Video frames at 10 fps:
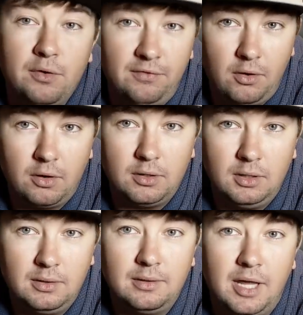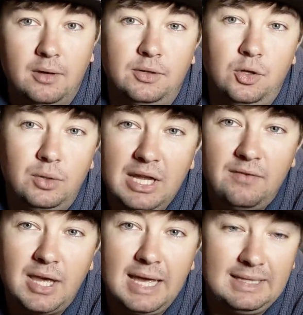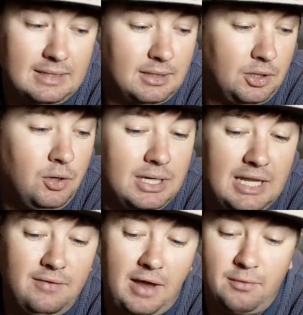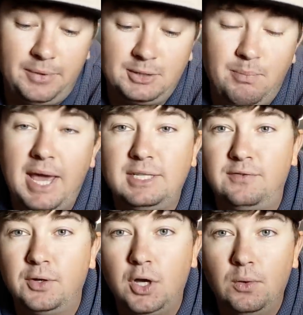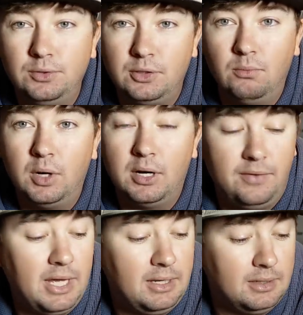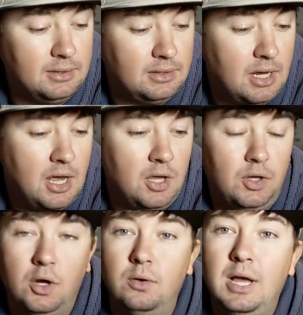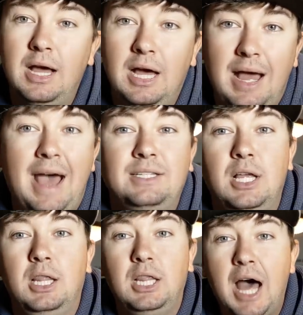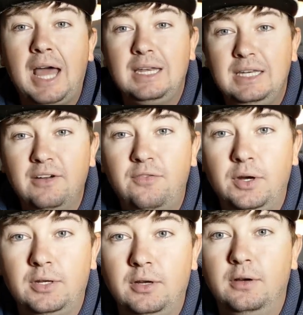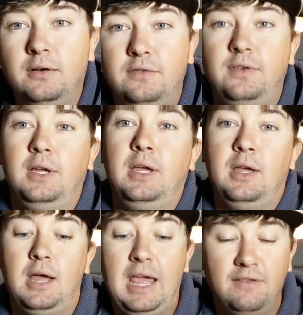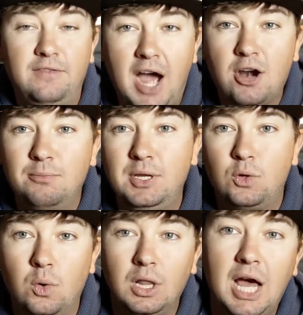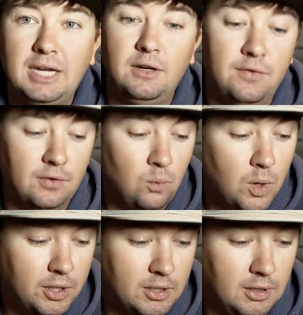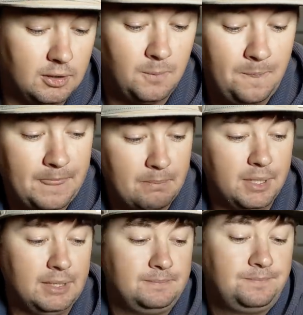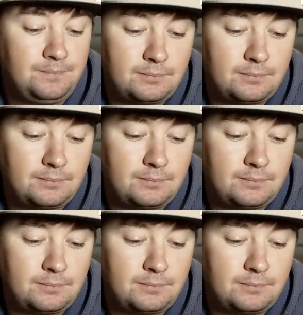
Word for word: to Florida, now you can deviate from these baits if you're going somewhere that is, you know, has a lot different of environment or a lot different of watercolor, but